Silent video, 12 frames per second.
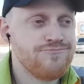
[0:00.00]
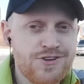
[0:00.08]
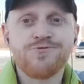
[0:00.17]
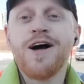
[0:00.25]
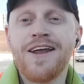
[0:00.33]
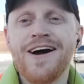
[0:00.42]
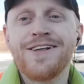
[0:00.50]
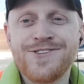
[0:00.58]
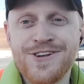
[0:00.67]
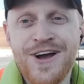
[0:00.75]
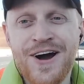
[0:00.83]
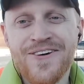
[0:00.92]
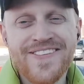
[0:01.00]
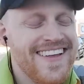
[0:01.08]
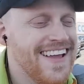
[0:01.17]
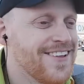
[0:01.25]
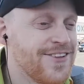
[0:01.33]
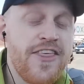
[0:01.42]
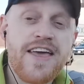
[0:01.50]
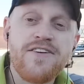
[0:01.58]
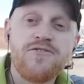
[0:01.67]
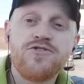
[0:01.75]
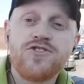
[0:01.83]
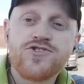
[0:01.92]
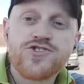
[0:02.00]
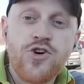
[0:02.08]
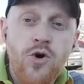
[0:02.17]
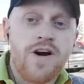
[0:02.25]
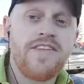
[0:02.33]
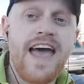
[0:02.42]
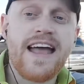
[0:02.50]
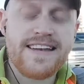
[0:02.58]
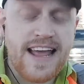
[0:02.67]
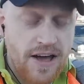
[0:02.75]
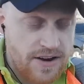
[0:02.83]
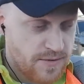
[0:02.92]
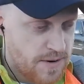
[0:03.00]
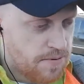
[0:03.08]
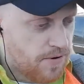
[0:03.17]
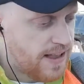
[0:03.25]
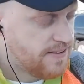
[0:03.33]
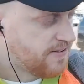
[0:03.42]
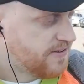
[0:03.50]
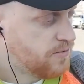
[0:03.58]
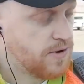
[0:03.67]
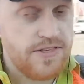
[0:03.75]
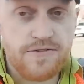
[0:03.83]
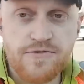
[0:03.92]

Just want to let you know. So they tore that down and replaced it with a